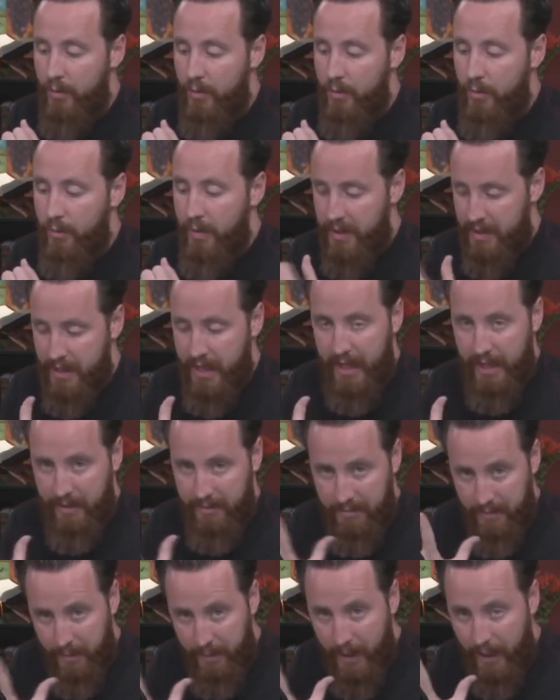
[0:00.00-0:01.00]
we say
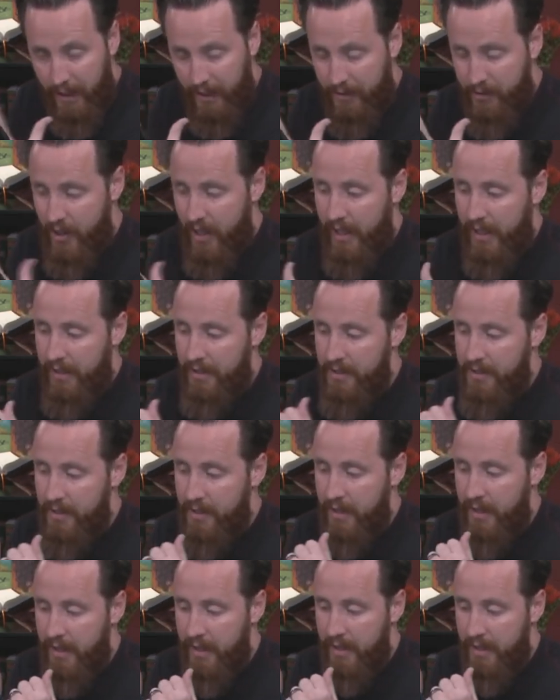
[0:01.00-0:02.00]
in apologetics,
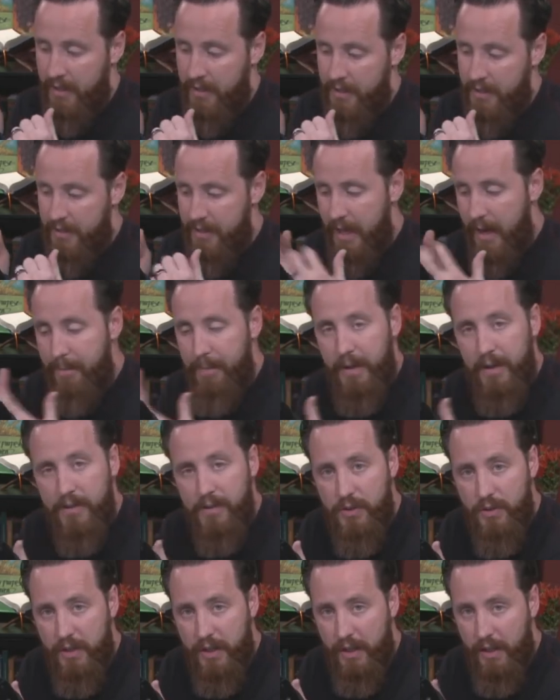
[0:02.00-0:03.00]
step
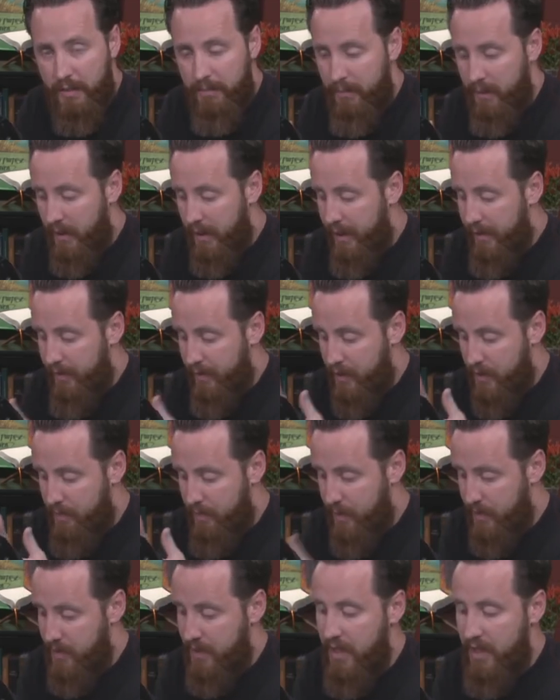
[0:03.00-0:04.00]
into the unbeliever's
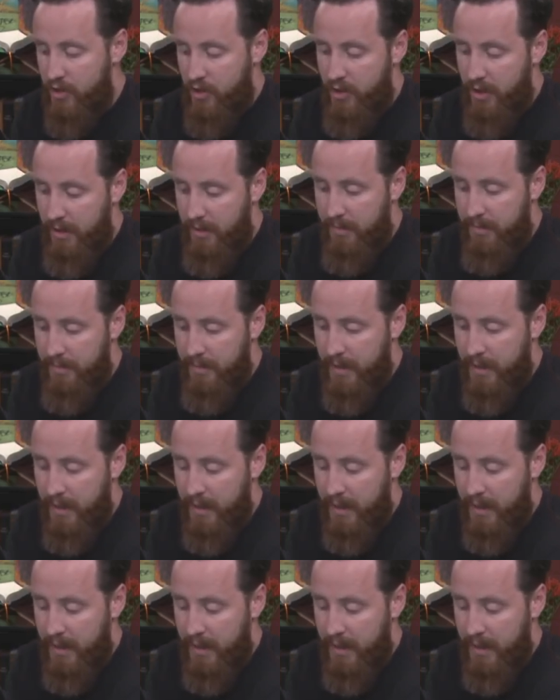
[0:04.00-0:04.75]
position